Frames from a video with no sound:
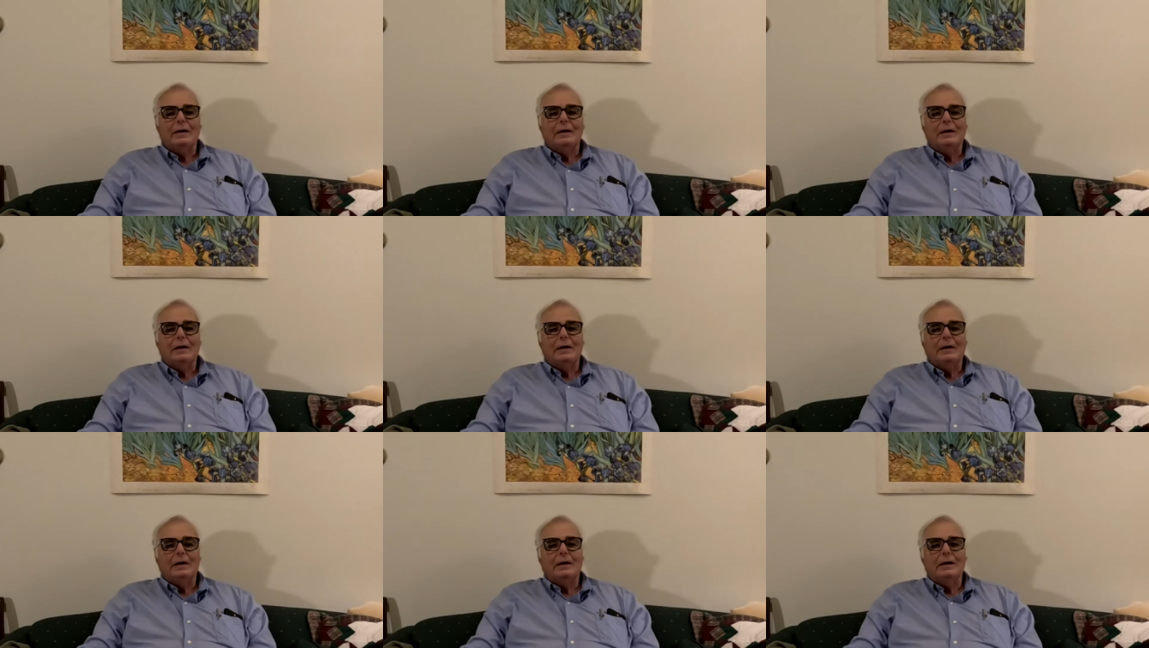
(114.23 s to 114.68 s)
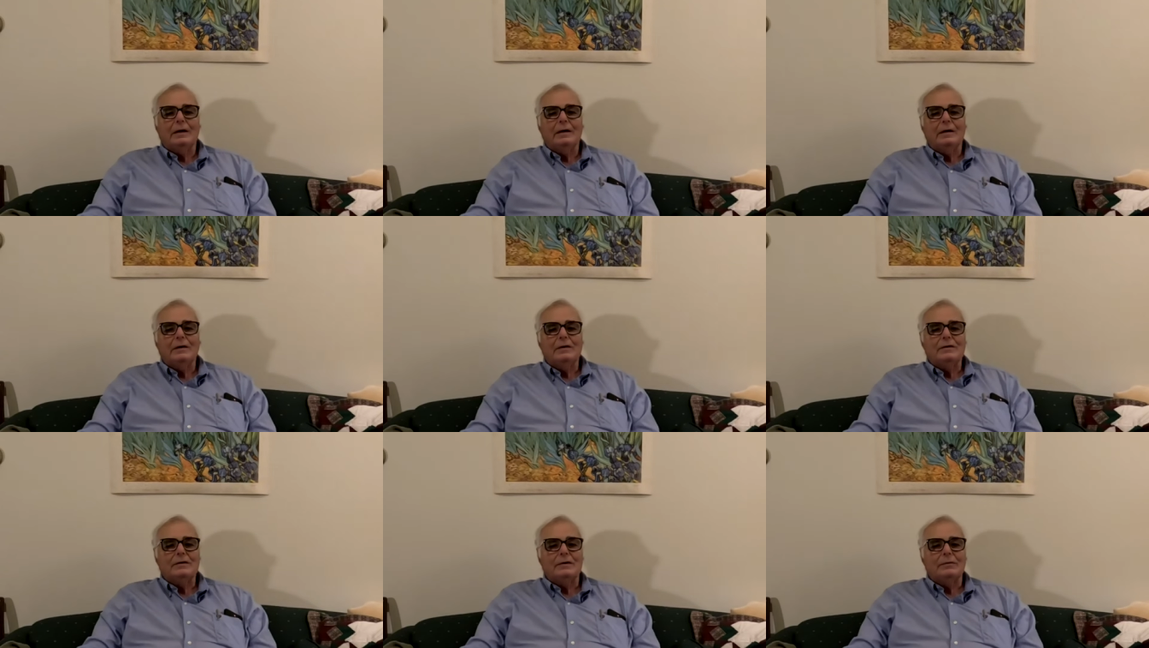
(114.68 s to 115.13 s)
and
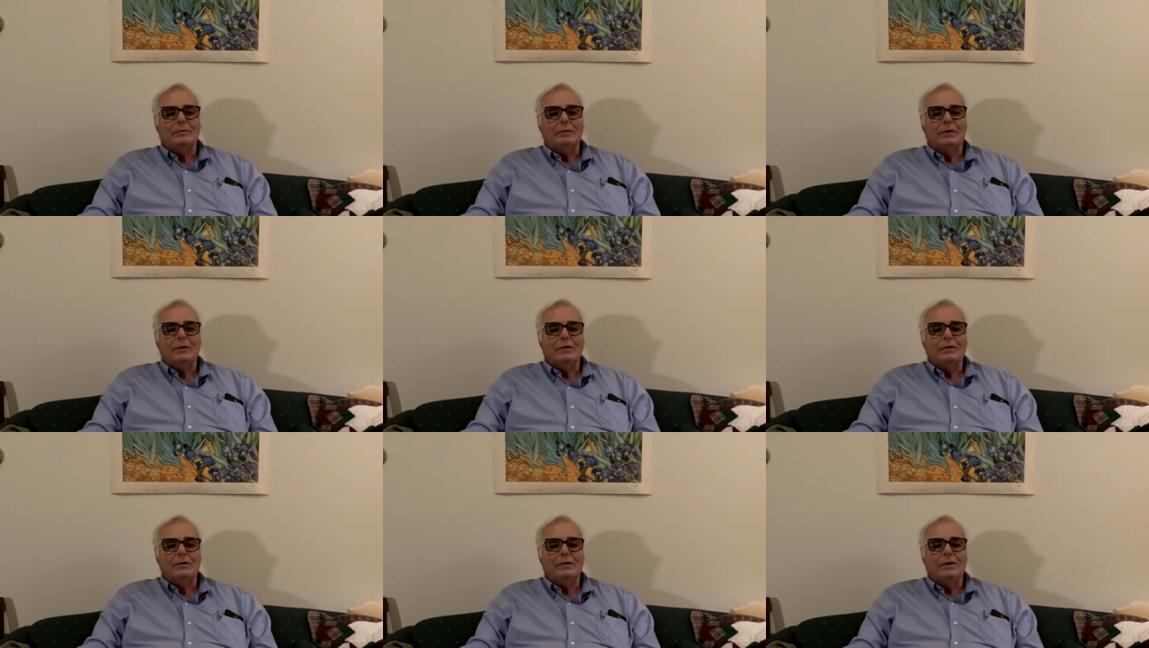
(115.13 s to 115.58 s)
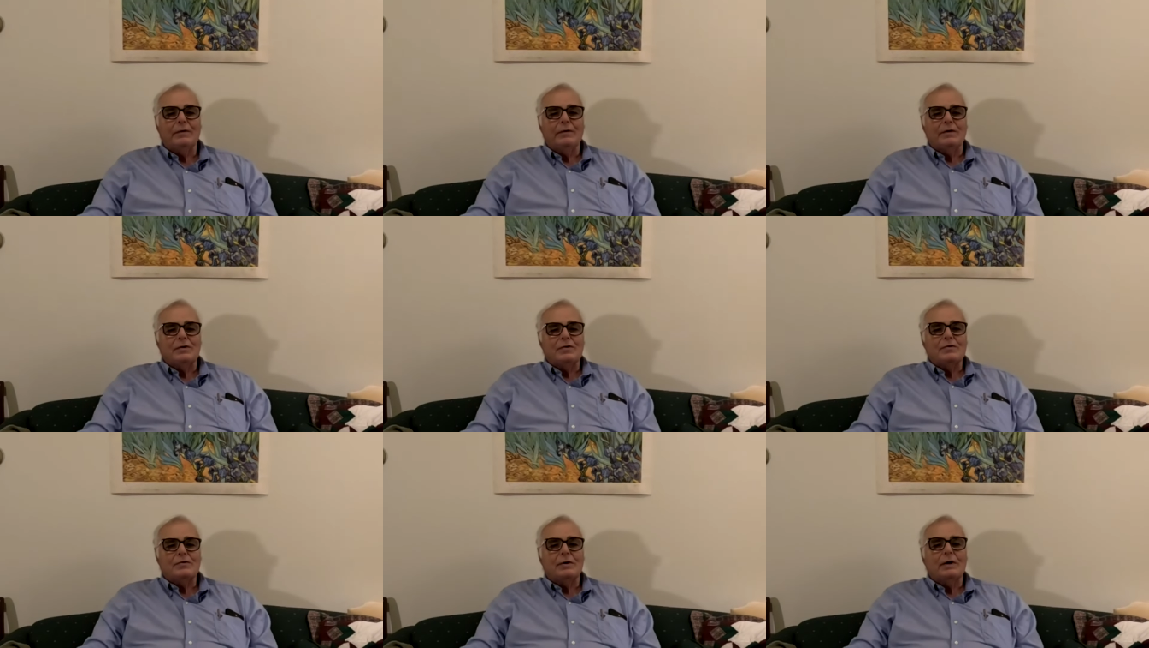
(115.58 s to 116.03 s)
he said, well, you don't have
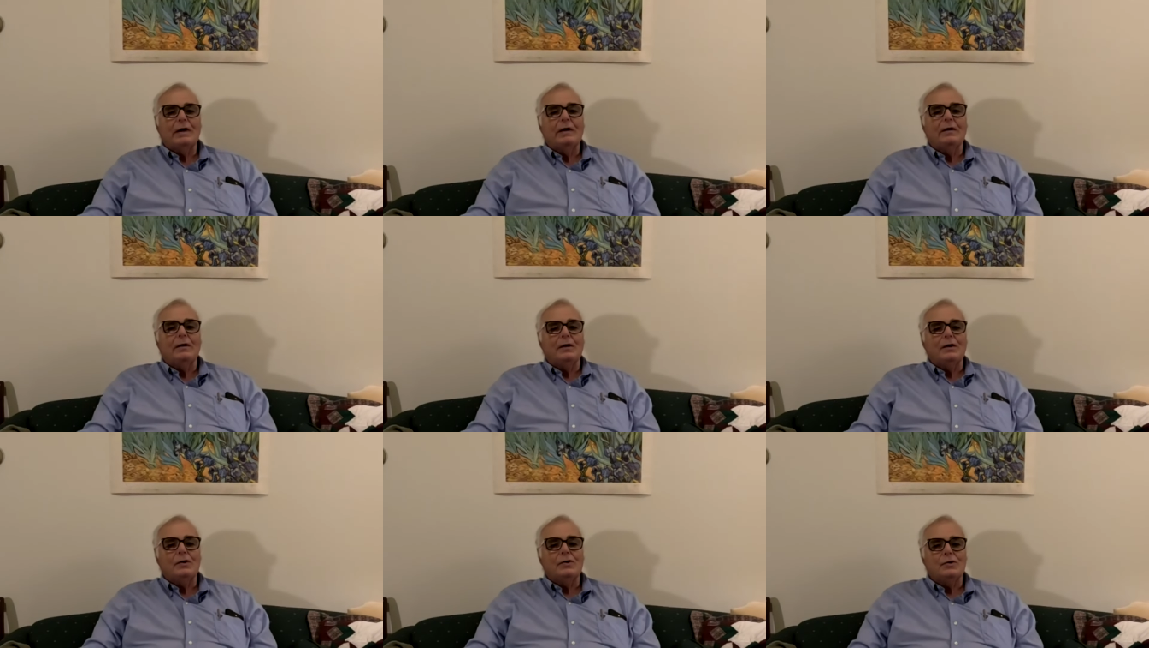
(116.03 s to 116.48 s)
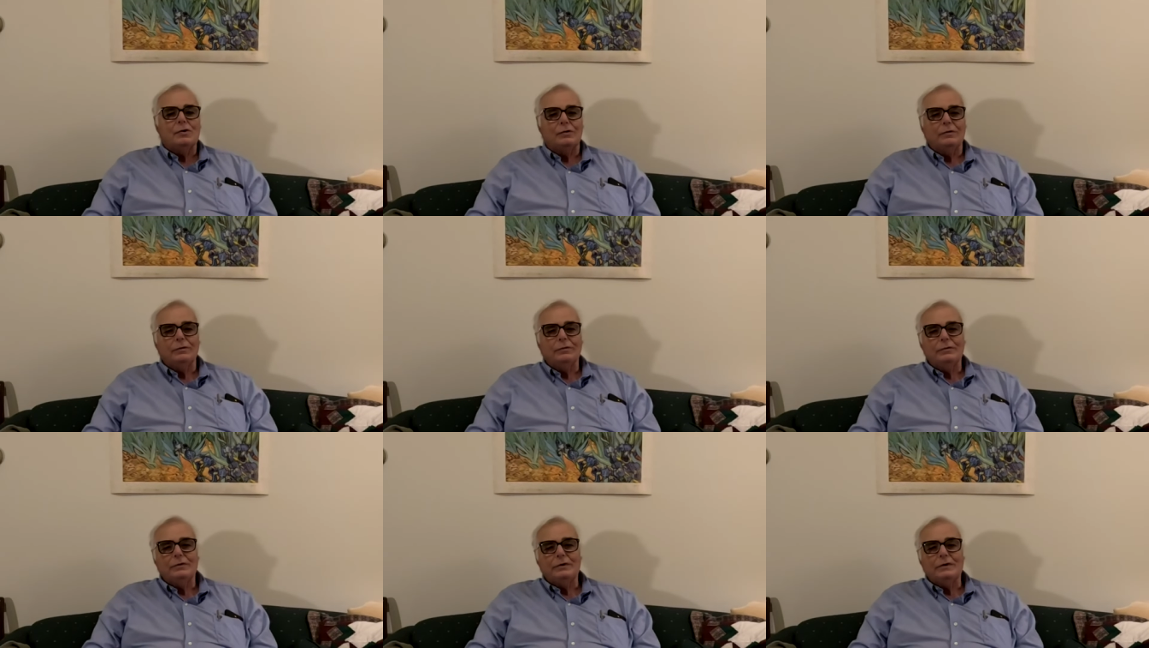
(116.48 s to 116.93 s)
any strength
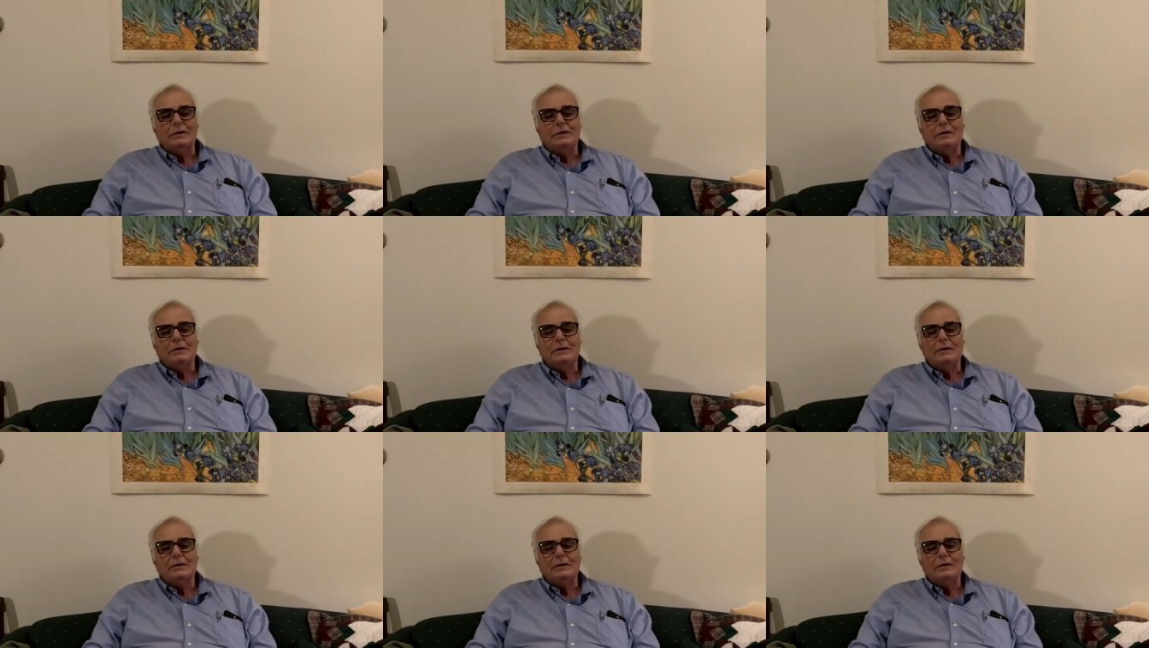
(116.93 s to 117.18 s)
issues.